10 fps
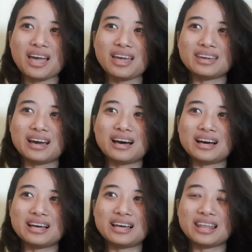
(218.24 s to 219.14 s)

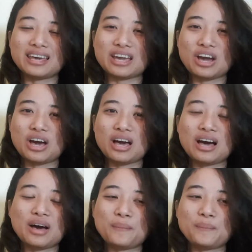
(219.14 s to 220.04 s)
yeah, like
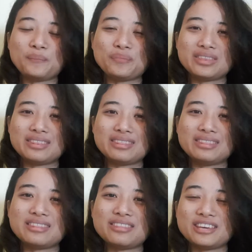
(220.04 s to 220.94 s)
the
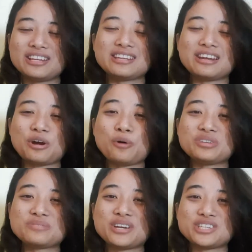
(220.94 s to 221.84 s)
thing that I
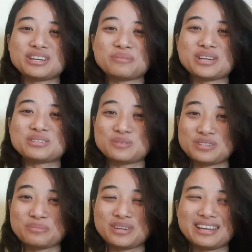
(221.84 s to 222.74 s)
always mention in my
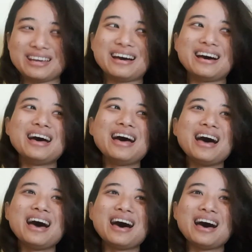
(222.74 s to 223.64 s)
social media,
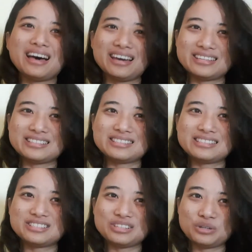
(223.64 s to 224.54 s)
I
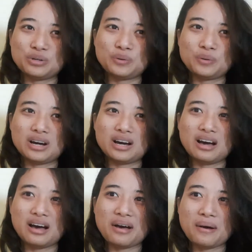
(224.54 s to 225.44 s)
do
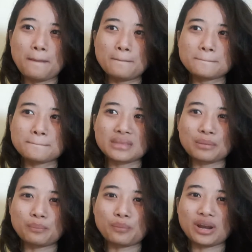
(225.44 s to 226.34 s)

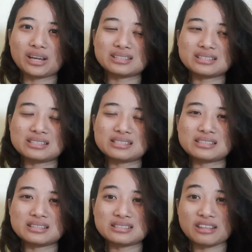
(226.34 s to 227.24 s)
practice
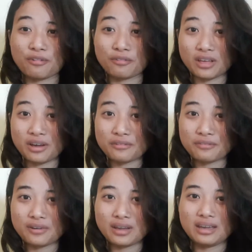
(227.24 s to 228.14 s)
self-love
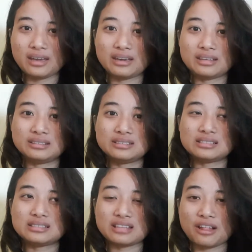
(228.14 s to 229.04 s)
and
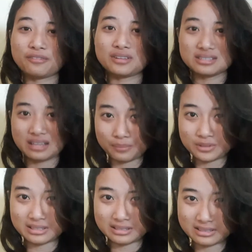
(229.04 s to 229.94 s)

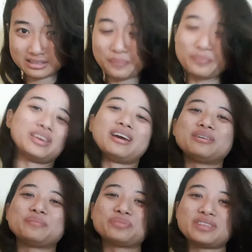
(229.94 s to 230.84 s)
self-acceptance. Yeah,
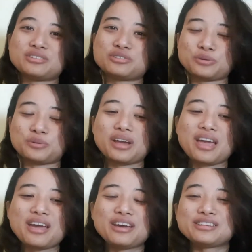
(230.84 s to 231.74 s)
that's true.
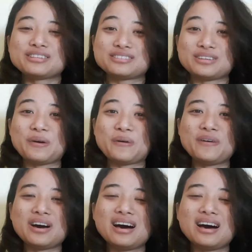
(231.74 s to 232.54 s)
So